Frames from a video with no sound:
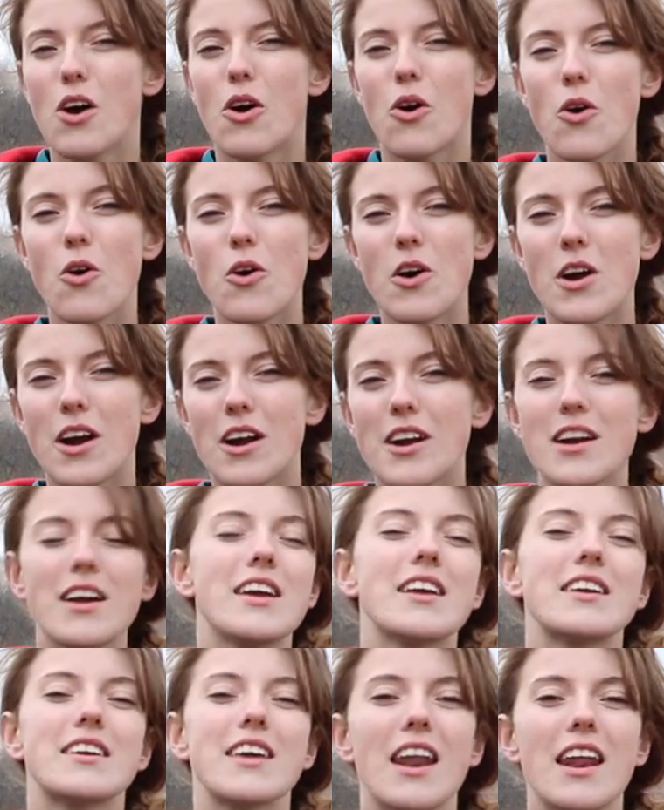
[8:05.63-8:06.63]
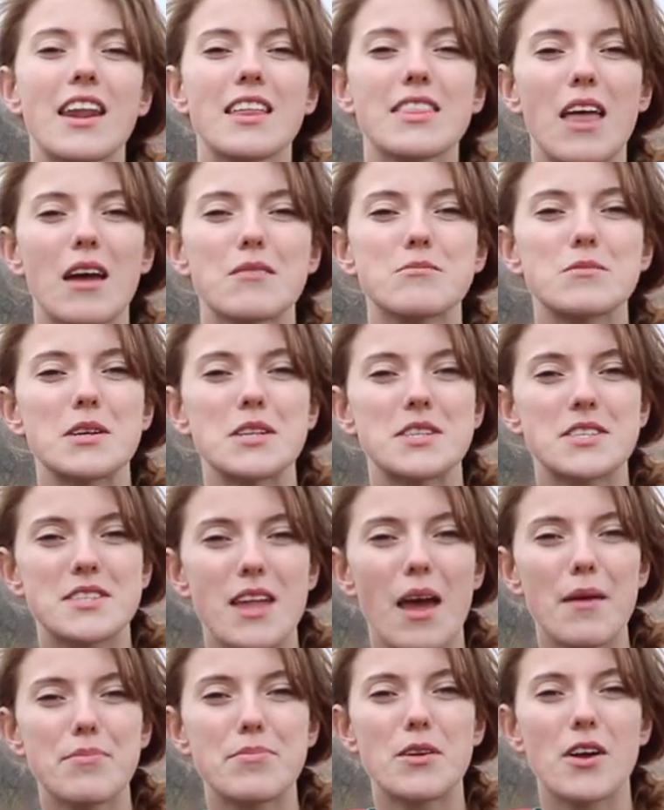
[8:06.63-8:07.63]
or getting them to
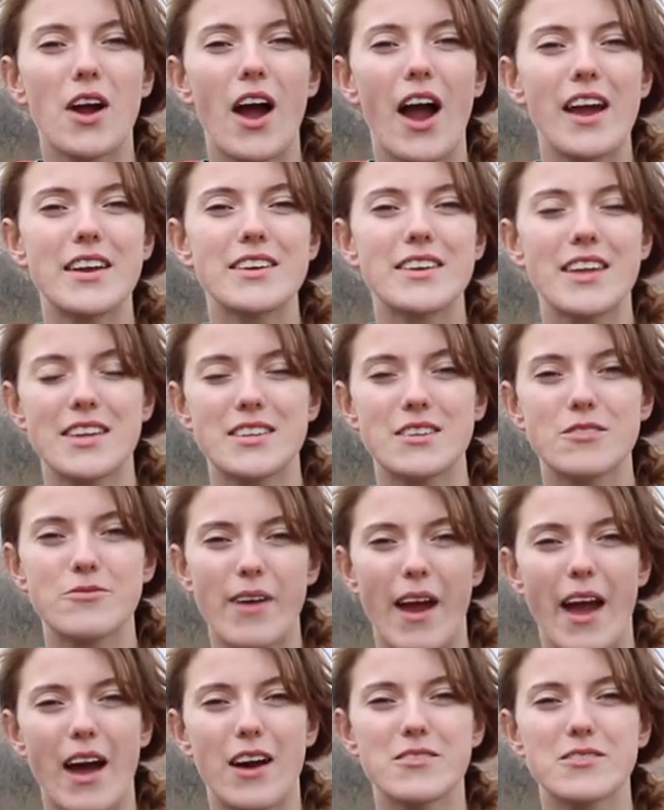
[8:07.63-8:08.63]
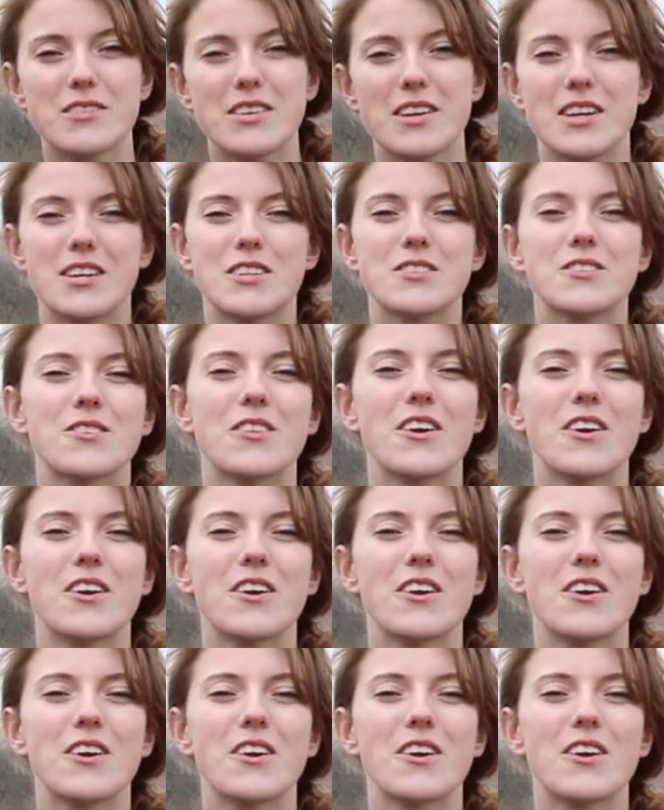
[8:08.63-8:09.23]
step their hind end around so